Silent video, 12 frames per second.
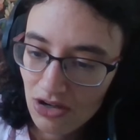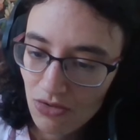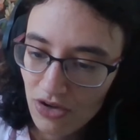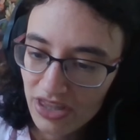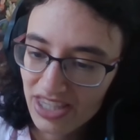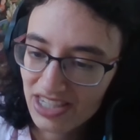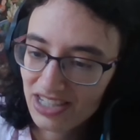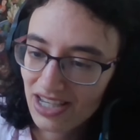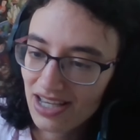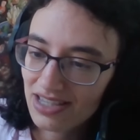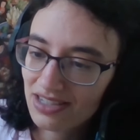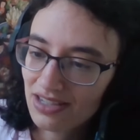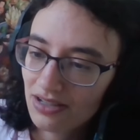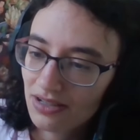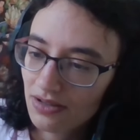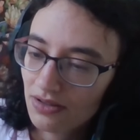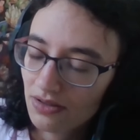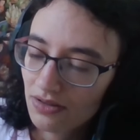what this does.
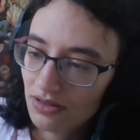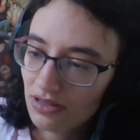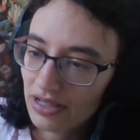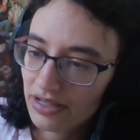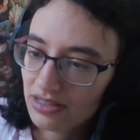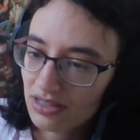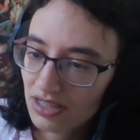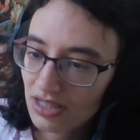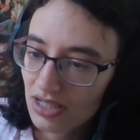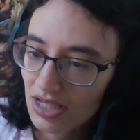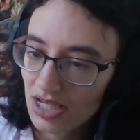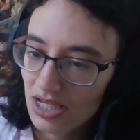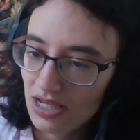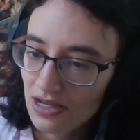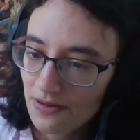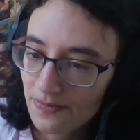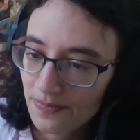Let's see.